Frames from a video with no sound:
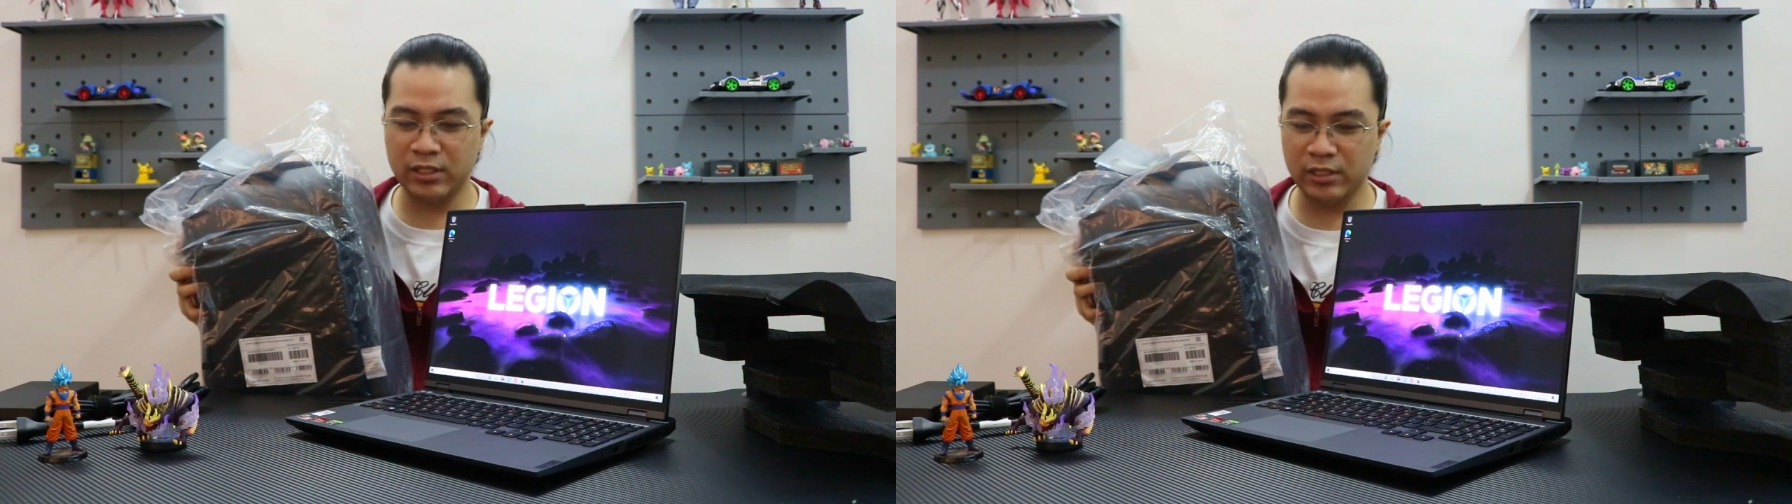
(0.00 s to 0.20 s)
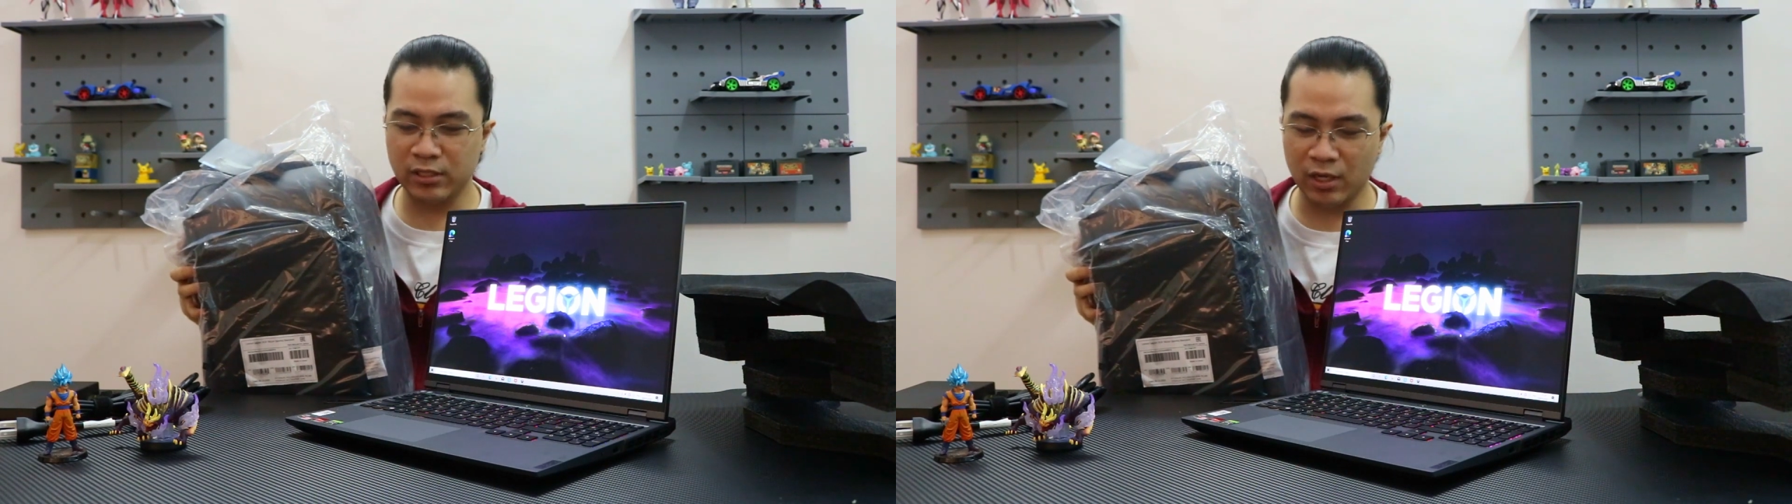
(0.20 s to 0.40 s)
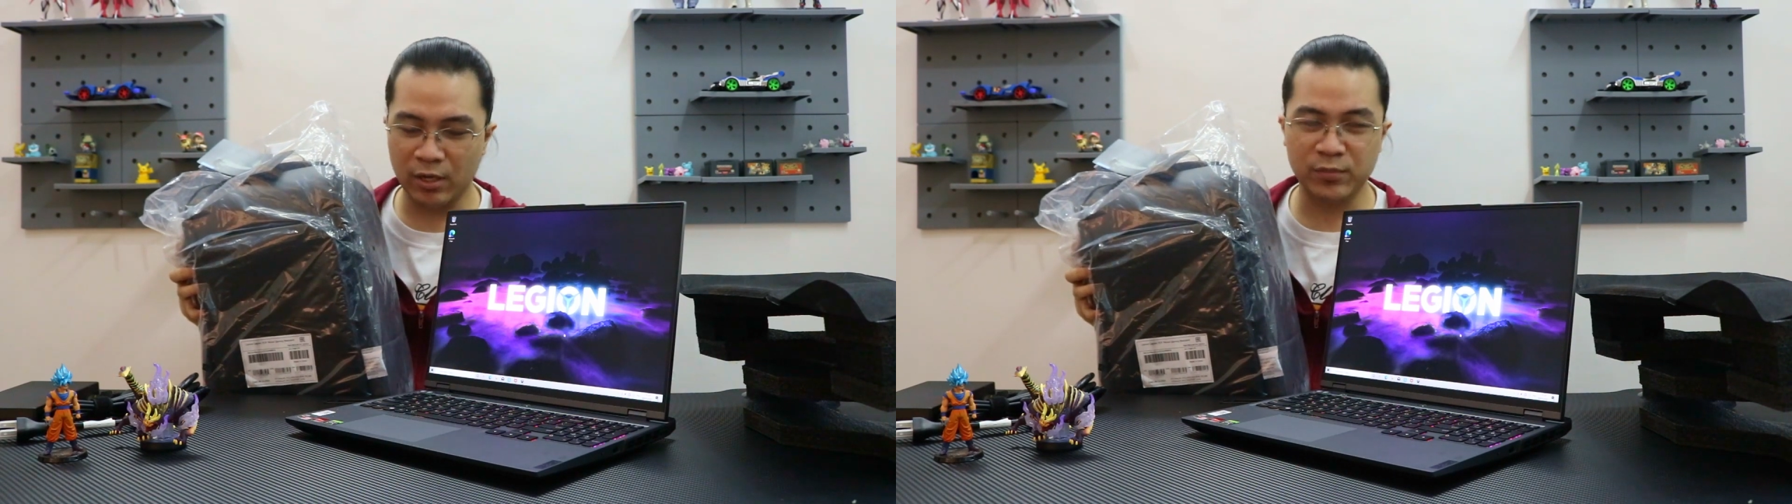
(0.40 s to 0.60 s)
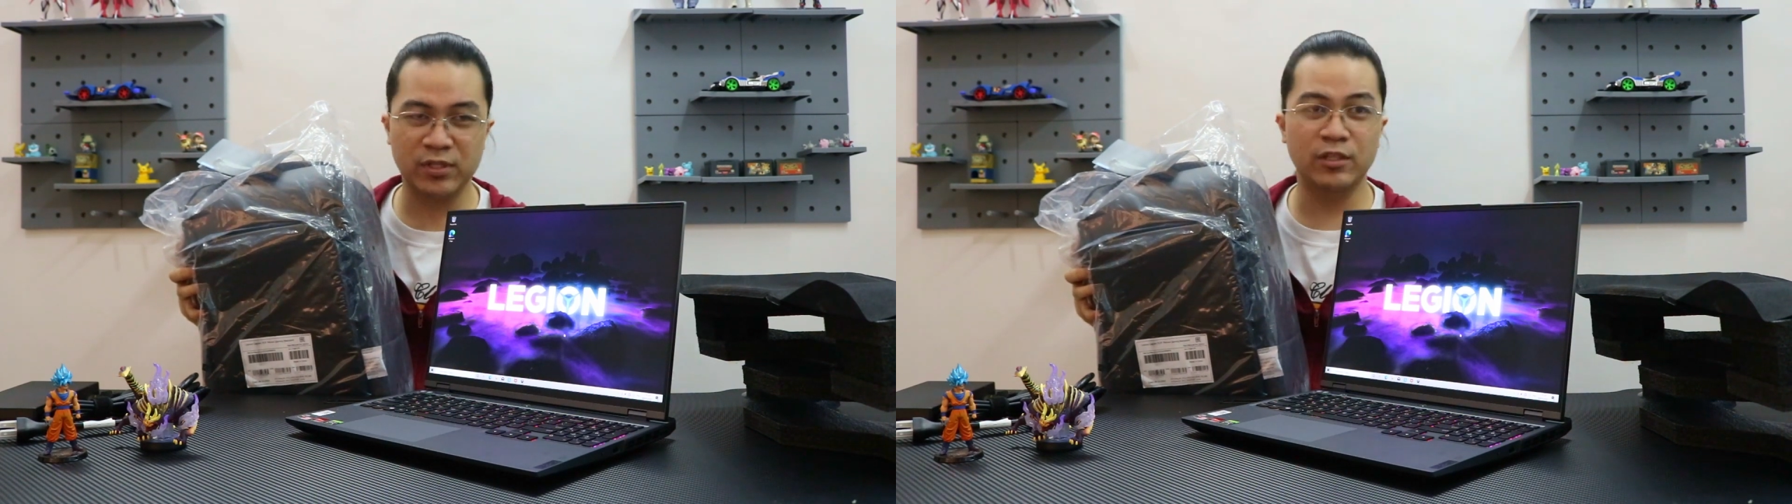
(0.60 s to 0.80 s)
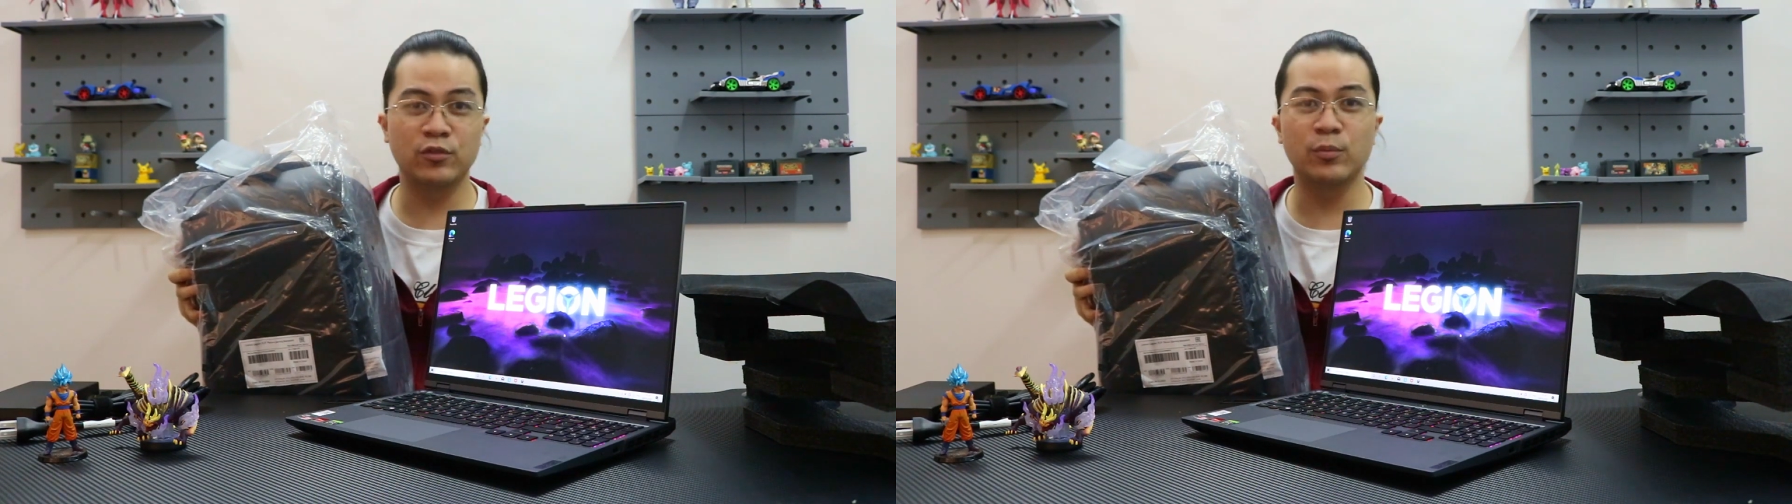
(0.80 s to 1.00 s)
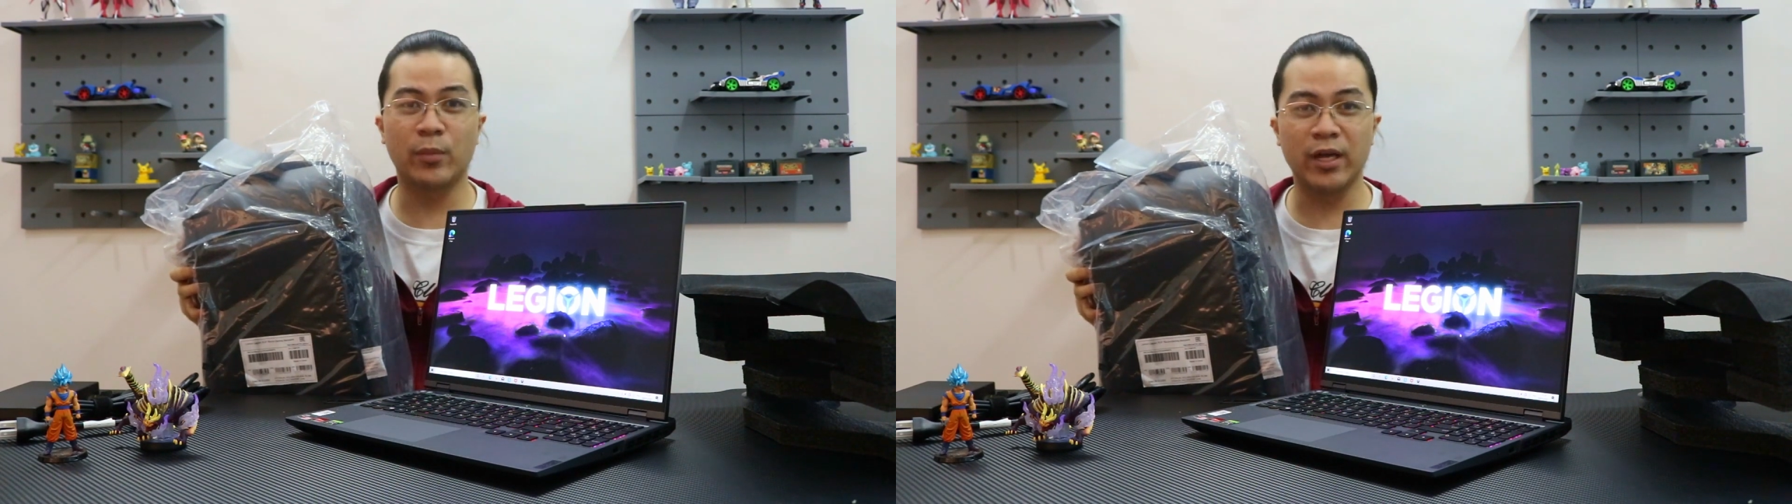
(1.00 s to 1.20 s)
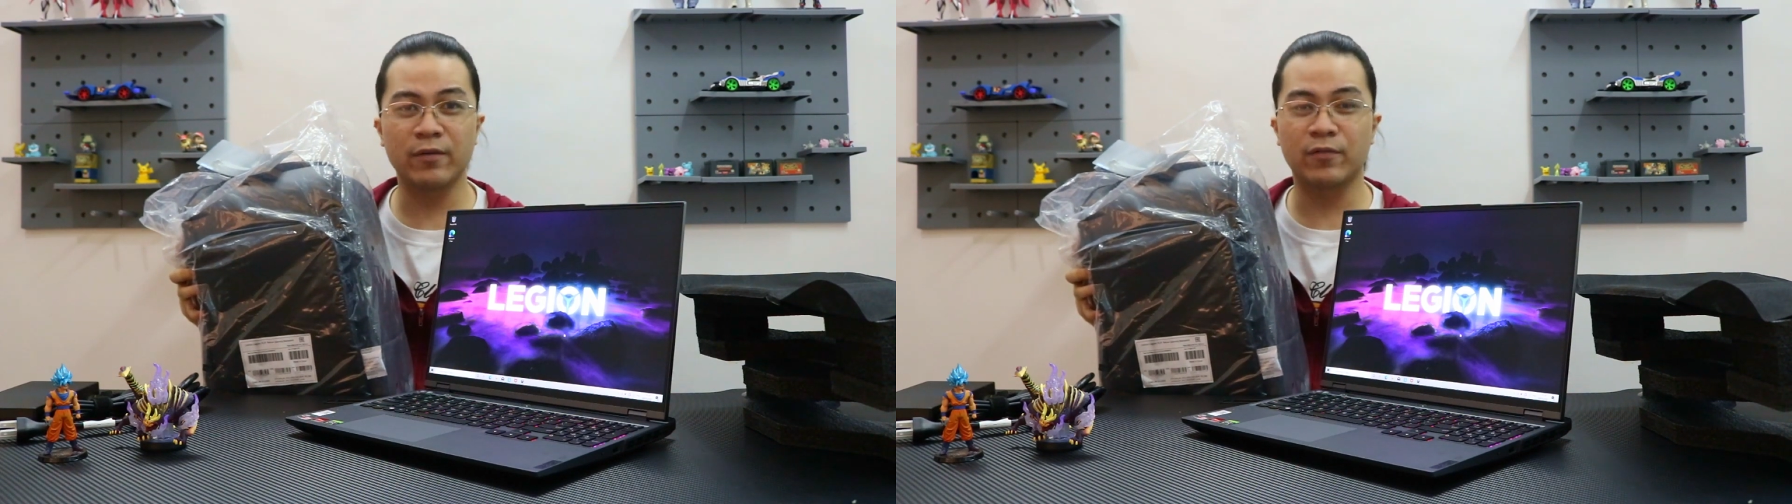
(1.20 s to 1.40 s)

the shops that you buy